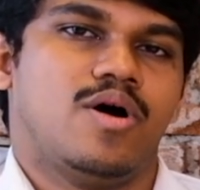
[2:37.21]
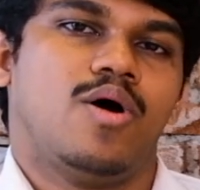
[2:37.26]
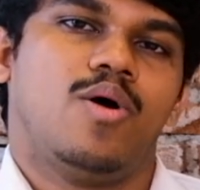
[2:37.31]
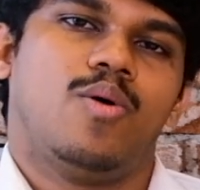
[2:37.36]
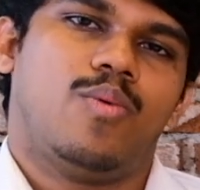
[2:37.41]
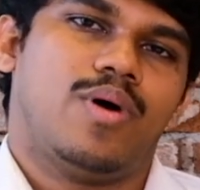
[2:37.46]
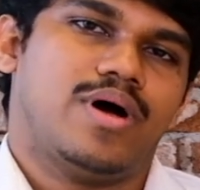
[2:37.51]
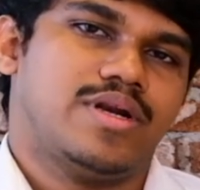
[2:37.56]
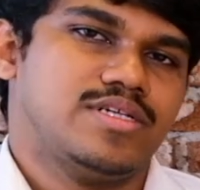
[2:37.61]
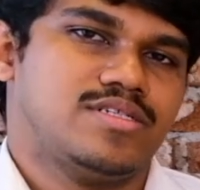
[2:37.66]

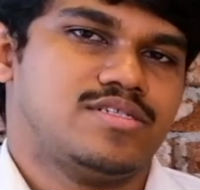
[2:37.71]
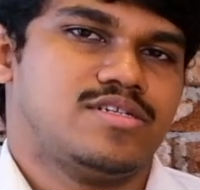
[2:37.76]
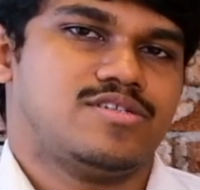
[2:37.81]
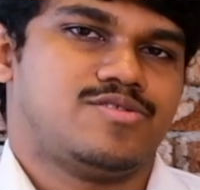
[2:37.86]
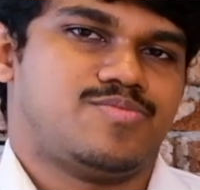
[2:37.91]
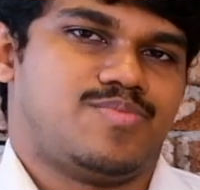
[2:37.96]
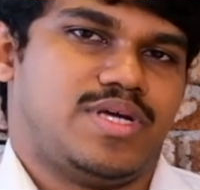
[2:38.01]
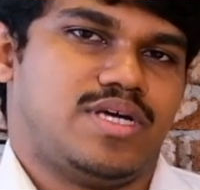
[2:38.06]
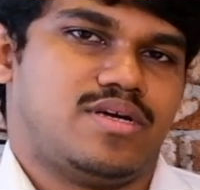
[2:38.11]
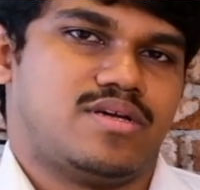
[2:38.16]
What does this
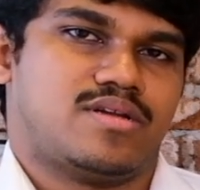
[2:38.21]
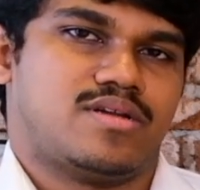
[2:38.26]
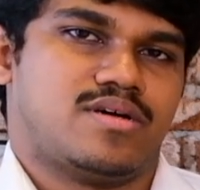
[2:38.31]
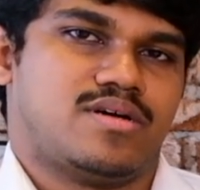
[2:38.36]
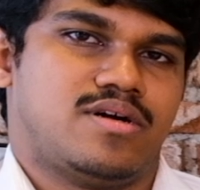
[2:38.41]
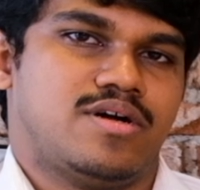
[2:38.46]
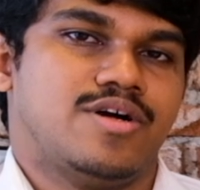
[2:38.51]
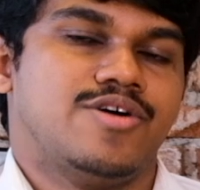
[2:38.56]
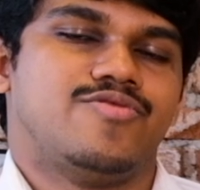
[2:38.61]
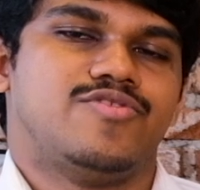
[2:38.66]
mean?
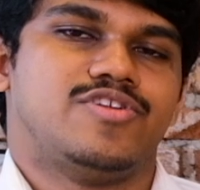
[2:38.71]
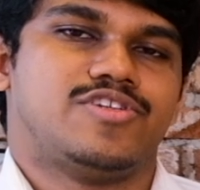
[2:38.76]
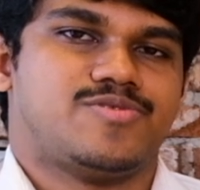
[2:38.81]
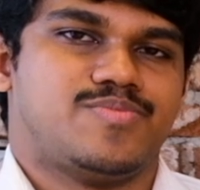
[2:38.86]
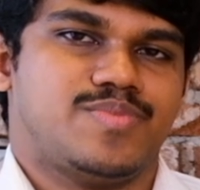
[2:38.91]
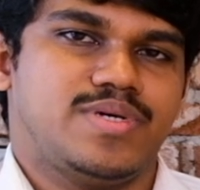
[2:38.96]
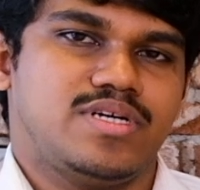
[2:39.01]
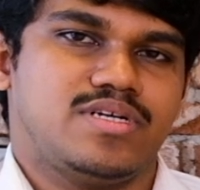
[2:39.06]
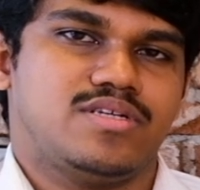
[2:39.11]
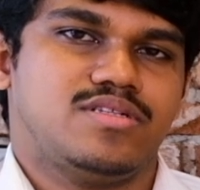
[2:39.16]
This
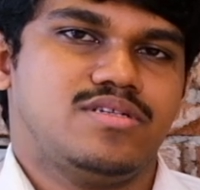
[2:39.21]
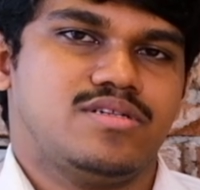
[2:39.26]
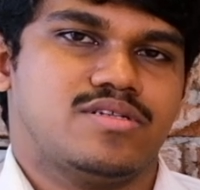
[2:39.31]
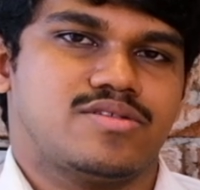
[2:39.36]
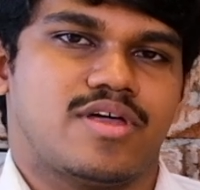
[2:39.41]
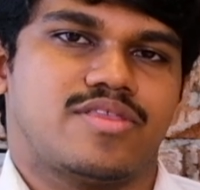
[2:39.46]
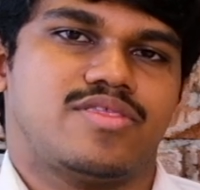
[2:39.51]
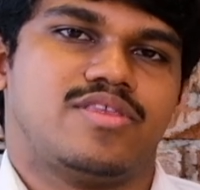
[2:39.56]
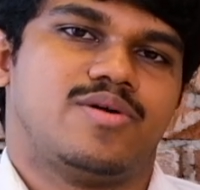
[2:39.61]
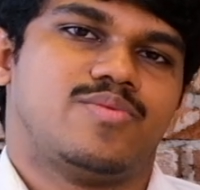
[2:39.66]
means
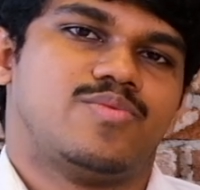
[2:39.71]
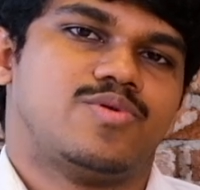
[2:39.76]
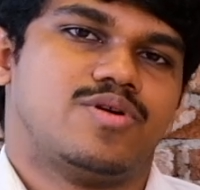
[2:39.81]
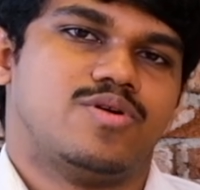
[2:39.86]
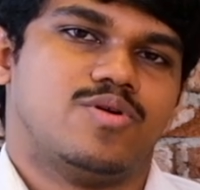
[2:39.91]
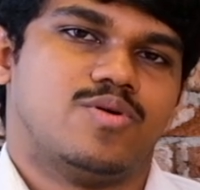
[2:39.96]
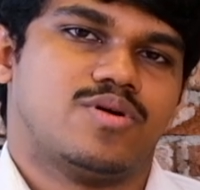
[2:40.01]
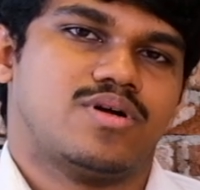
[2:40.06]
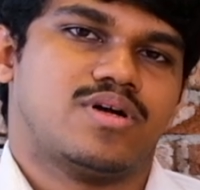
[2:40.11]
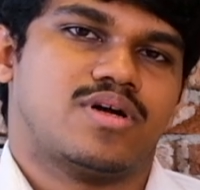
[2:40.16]
that they would
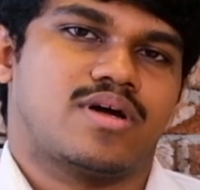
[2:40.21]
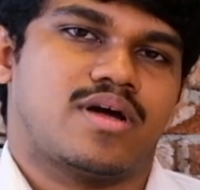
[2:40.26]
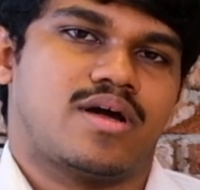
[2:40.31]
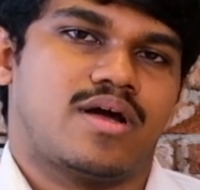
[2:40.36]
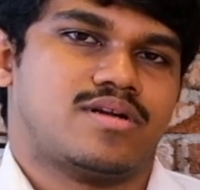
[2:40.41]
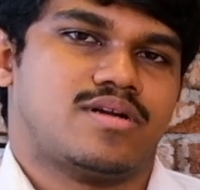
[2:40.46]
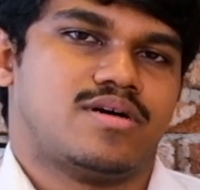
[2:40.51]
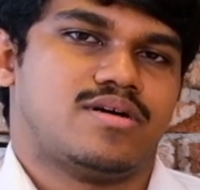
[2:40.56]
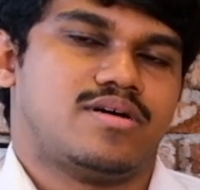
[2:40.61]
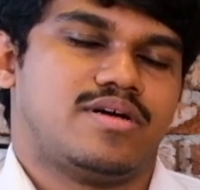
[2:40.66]
look
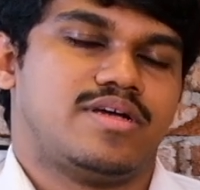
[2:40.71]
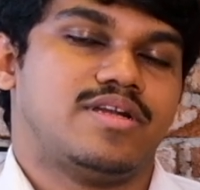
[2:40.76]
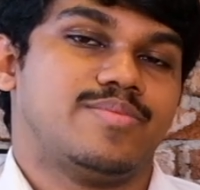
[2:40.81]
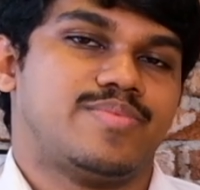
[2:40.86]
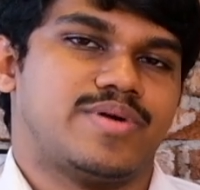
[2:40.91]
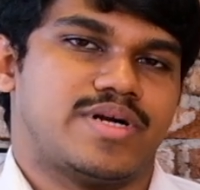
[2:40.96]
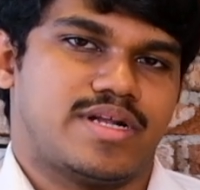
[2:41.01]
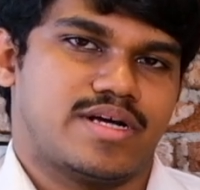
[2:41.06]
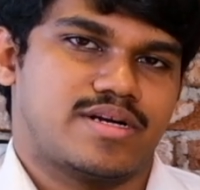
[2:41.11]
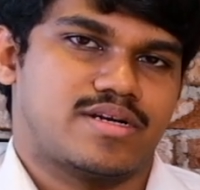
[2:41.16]
in a
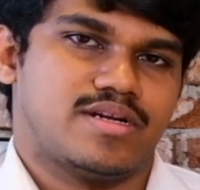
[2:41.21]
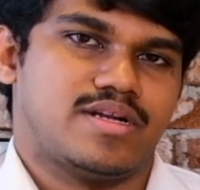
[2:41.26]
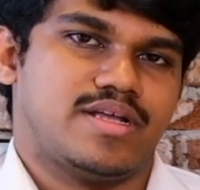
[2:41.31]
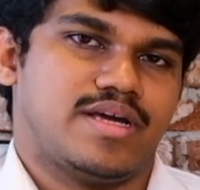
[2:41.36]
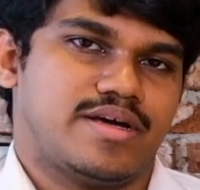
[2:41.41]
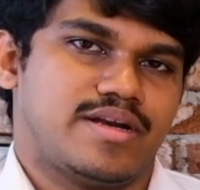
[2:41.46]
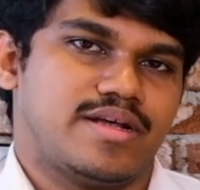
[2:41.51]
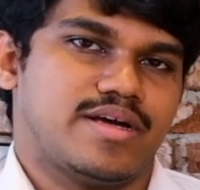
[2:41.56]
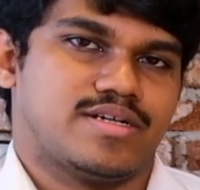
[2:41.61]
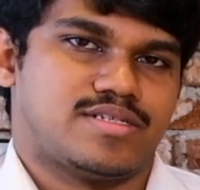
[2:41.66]
protected
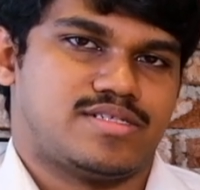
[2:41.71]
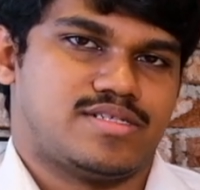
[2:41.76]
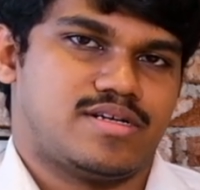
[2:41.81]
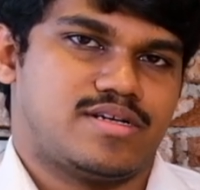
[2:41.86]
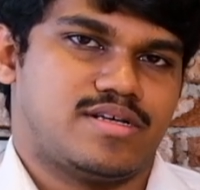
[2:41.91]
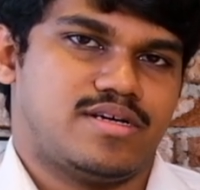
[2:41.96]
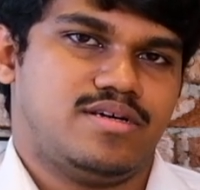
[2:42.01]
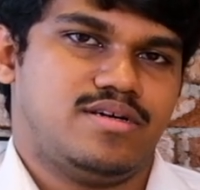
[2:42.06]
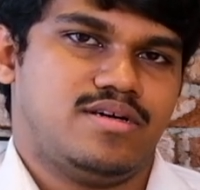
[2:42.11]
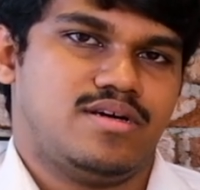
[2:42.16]
area
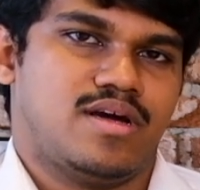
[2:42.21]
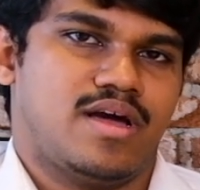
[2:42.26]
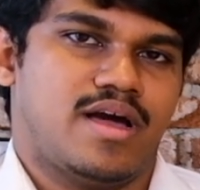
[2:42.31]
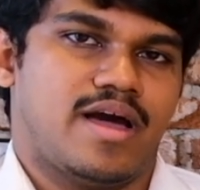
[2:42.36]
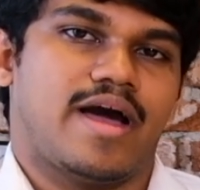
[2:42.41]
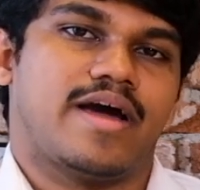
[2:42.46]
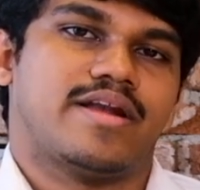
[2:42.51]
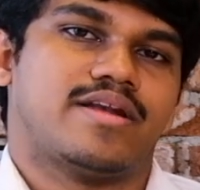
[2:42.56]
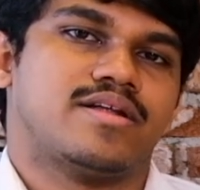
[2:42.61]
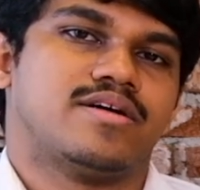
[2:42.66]
setting
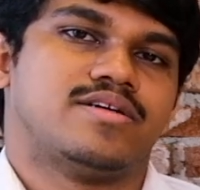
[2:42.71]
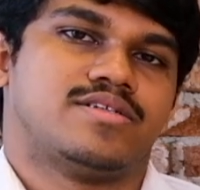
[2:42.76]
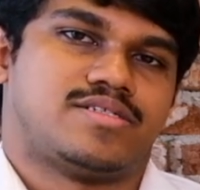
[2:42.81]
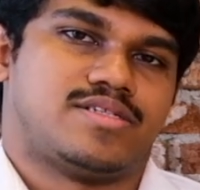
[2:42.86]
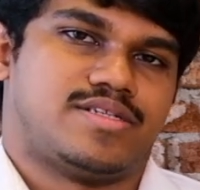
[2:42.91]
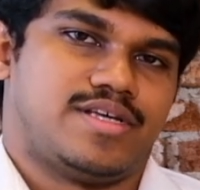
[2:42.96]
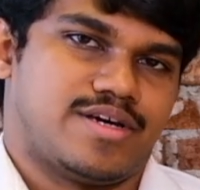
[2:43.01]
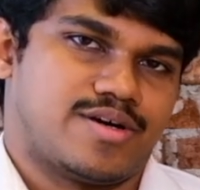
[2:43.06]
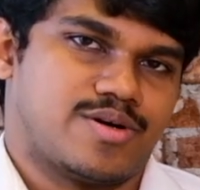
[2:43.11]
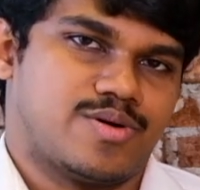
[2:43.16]
at
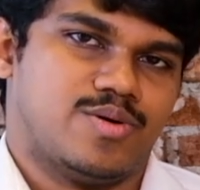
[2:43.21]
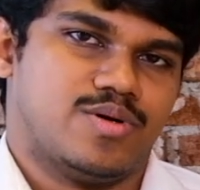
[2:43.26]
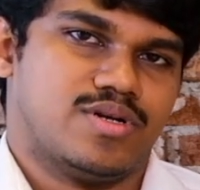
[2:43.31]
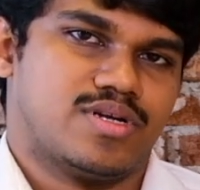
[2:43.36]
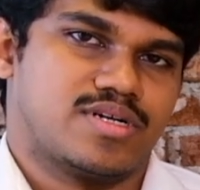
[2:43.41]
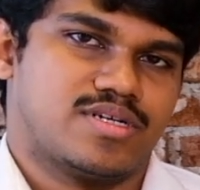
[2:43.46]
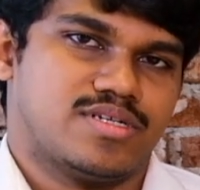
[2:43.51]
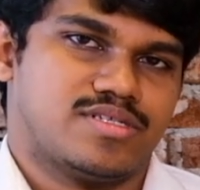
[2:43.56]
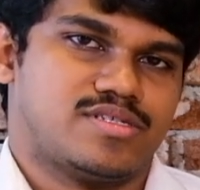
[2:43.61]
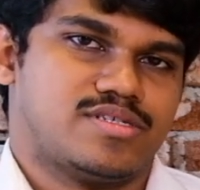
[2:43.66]
stakeholder
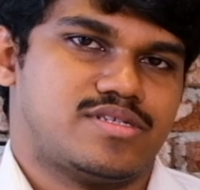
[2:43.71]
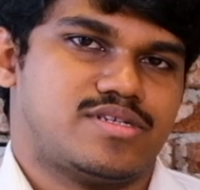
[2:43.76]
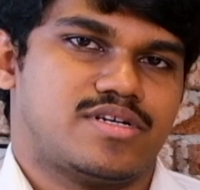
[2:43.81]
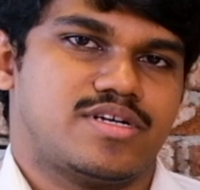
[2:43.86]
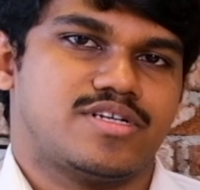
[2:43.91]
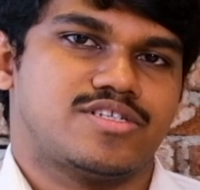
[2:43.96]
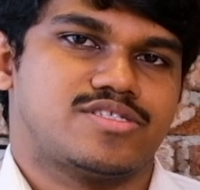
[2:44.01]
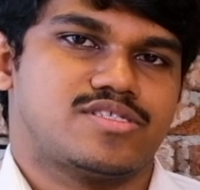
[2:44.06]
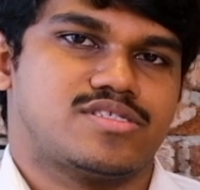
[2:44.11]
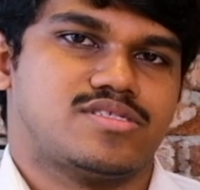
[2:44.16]

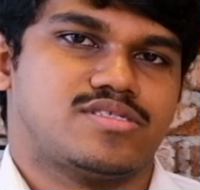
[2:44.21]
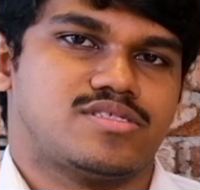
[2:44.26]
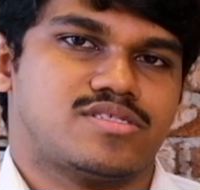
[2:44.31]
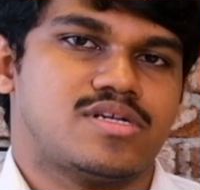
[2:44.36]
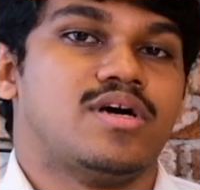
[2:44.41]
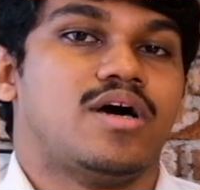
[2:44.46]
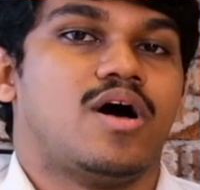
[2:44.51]
considerations,